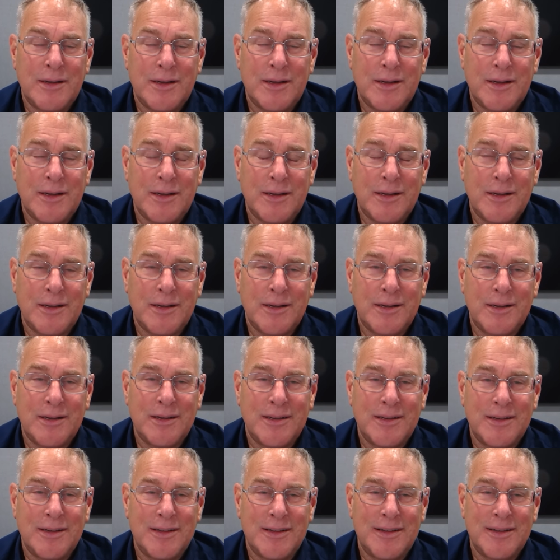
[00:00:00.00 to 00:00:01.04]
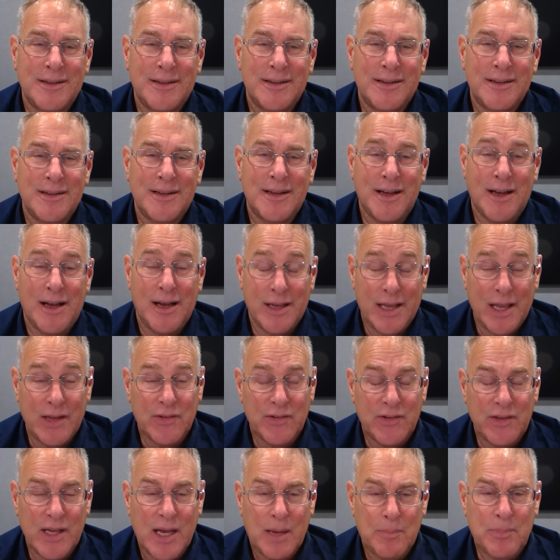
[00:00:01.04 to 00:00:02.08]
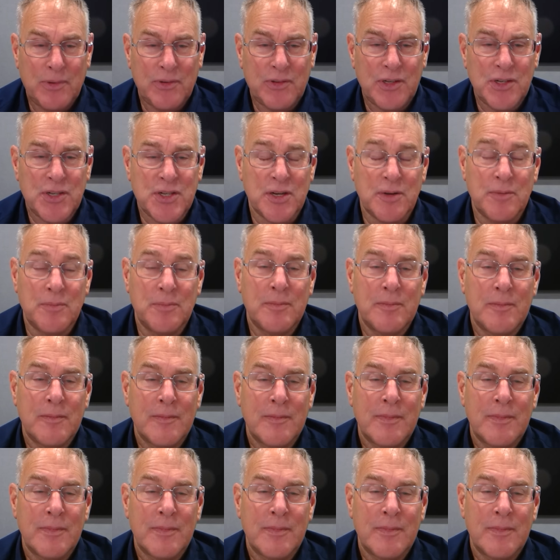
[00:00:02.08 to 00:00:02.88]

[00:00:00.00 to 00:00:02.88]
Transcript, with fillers: Uh, against the opposition.